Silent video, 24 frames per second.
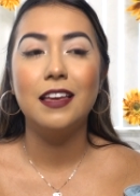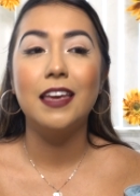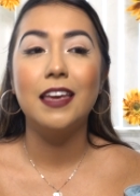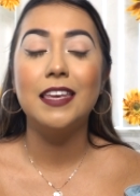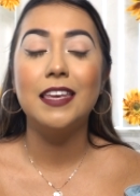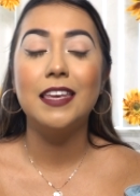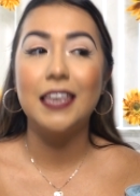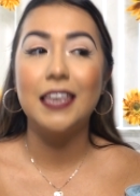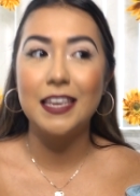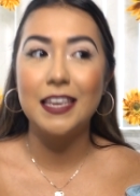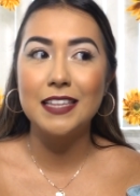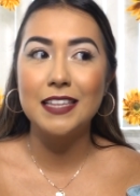
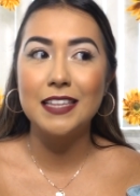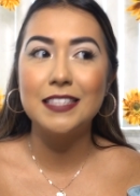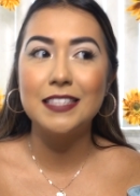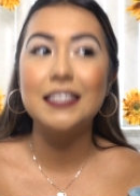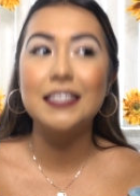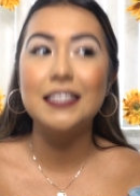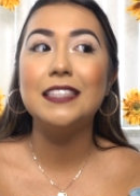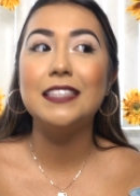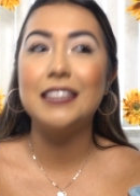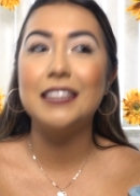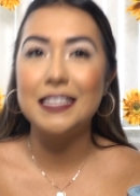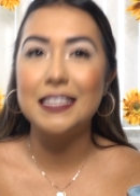kids
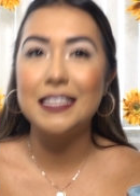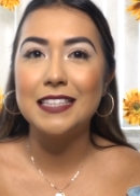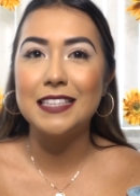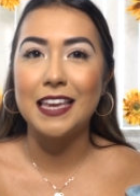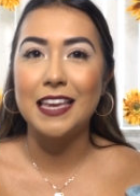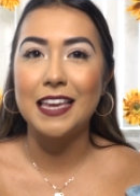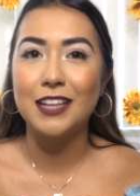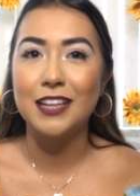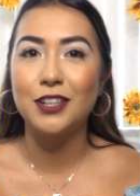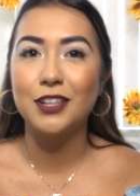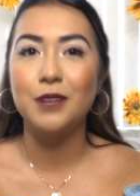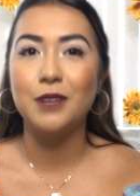
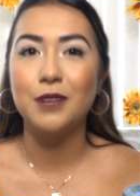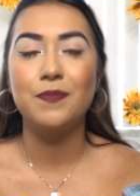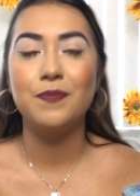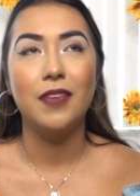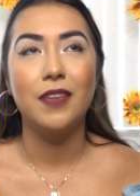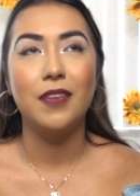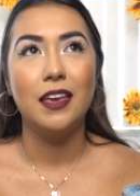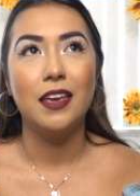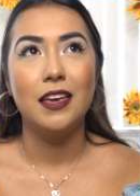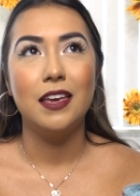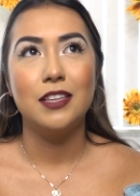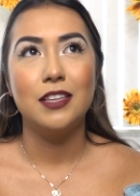detangler.
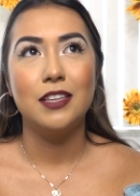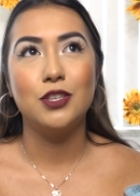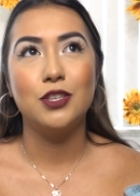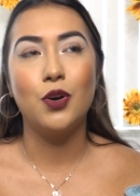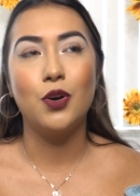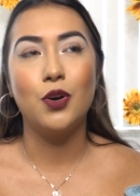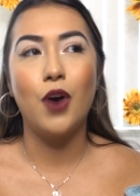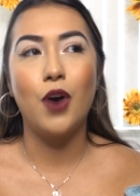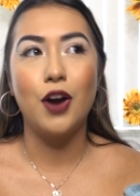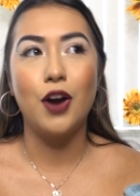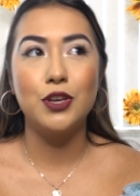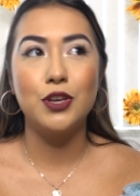So
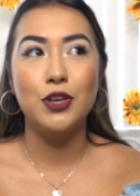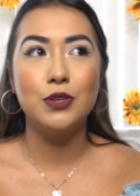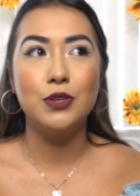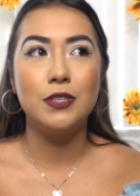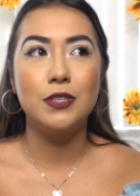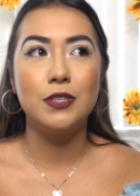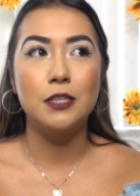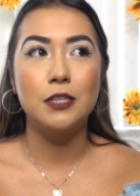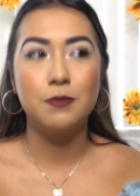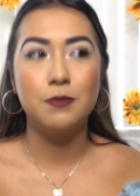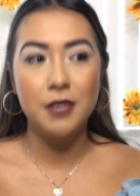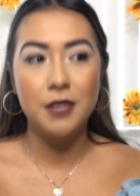I'll use the
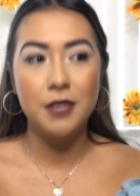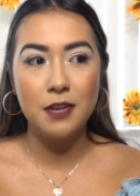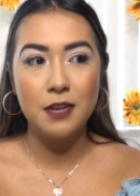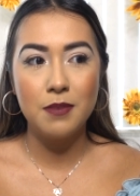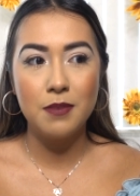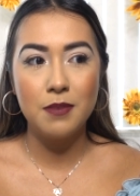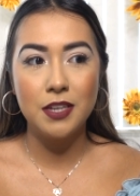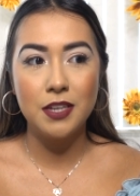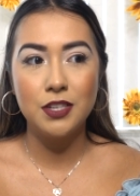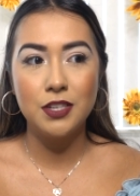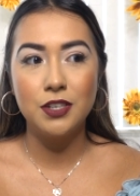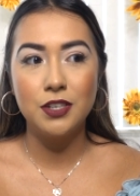split end
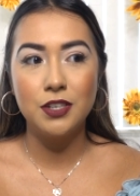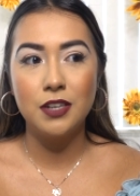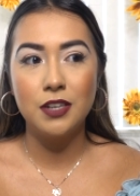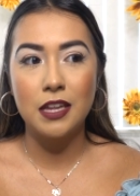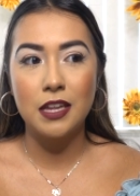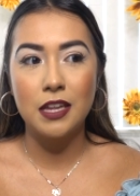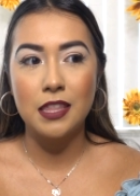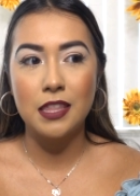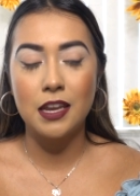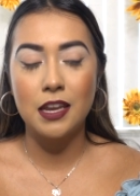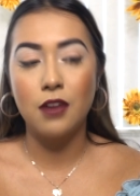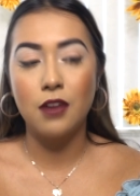mender and
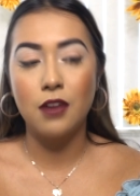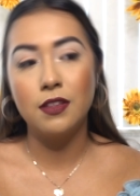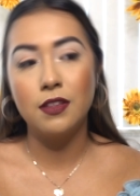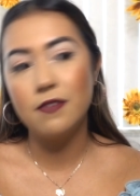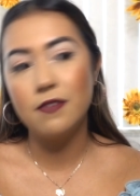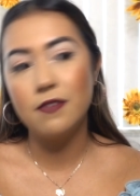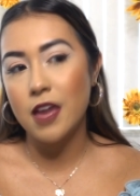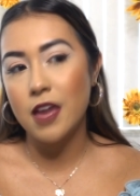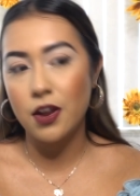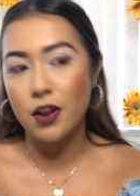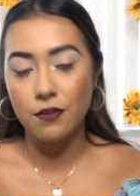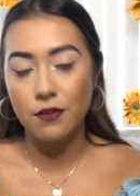then I'll leave
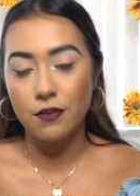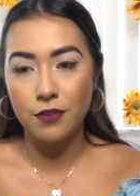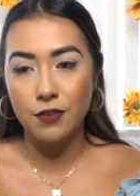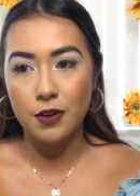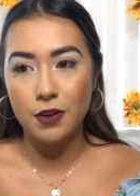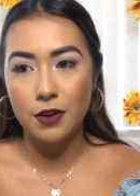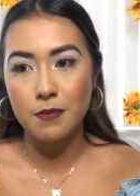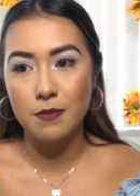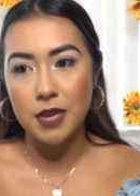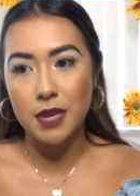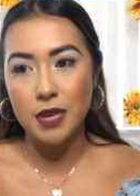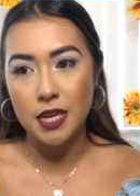that on for a
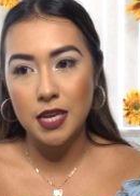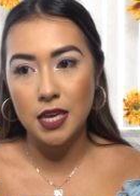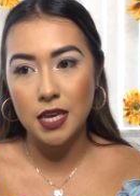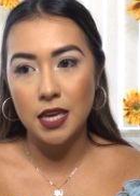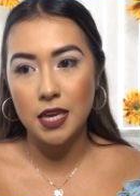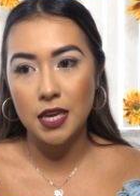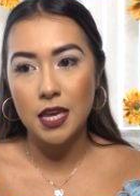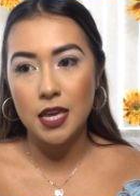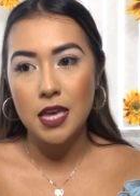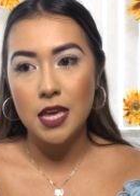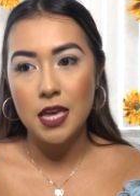minute,